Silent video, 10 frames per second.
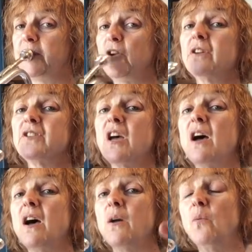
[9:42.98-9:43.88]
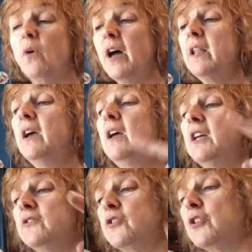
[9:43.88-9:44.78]
Your turn. 1,
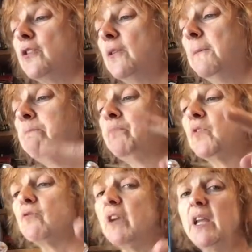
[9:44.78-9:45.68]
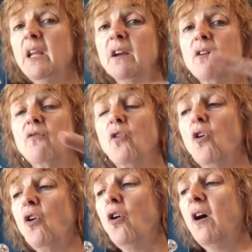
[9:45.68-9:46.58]
2, 3,
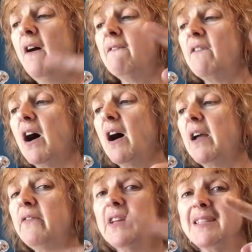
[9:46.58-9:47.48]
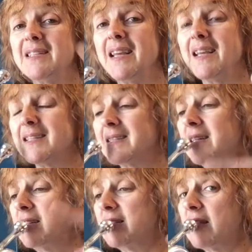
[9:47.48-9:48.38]
4, 5, 6,
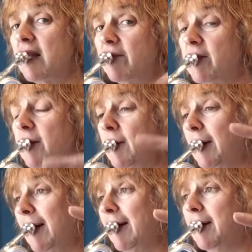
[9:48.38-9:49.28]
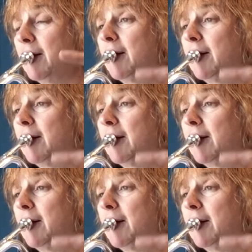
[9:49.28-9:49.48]
7, 8.